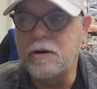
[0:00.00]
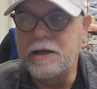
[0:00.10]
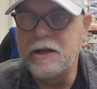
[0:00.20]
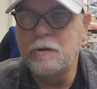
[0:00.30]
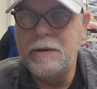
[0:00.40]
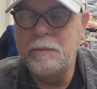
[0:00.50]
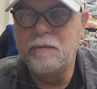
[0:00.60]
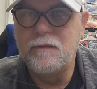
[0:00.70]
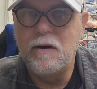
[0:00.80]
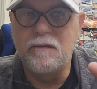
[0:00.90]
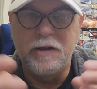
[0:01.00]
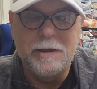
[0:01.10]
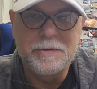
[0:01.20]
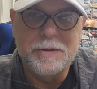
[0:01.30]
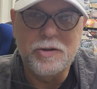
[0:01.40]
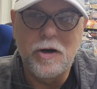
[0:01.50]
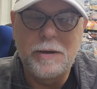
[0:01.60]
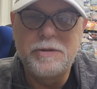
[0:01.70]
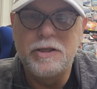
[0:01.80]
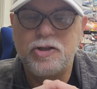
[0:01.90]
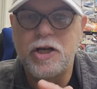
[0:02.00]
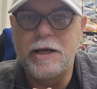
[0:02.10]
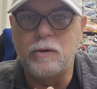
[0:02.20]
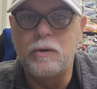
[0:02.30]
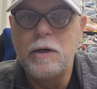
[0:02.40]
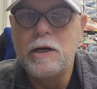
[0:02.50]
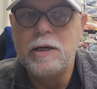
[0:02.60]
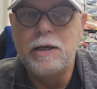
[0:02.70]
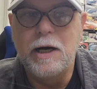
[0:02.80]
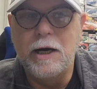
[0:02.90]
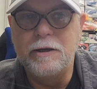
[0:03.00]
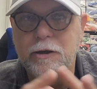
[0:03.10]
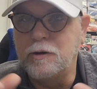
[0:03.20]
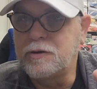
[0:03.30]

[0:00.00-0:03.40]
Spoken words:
Get other people involved. Get them subscribed to the channel. It's